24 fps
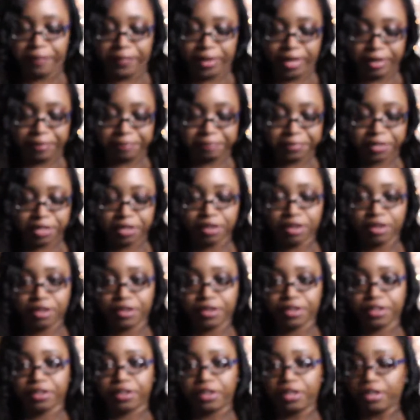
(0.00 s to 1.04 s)
I mean,
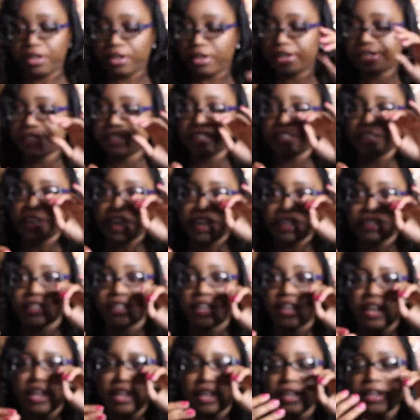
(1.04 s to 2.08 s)
it's a nice,
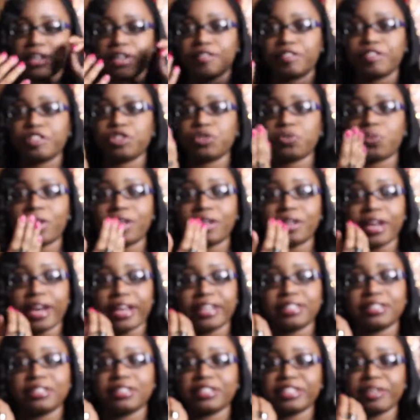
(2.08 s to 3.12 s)
like, you just want a
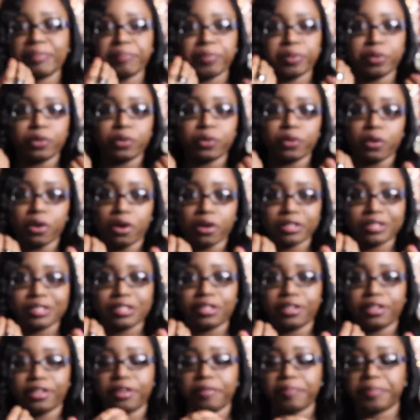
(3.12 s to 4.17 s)
nice simple
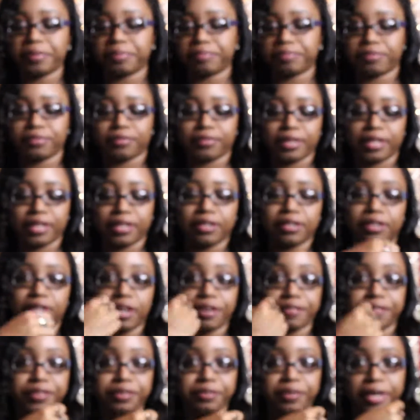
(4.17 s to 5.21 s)
gloss lip.
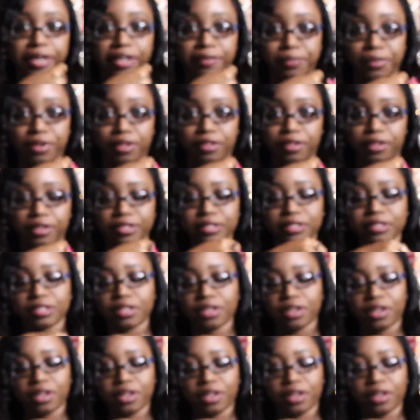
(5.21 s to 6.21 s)
Definitely recommend this.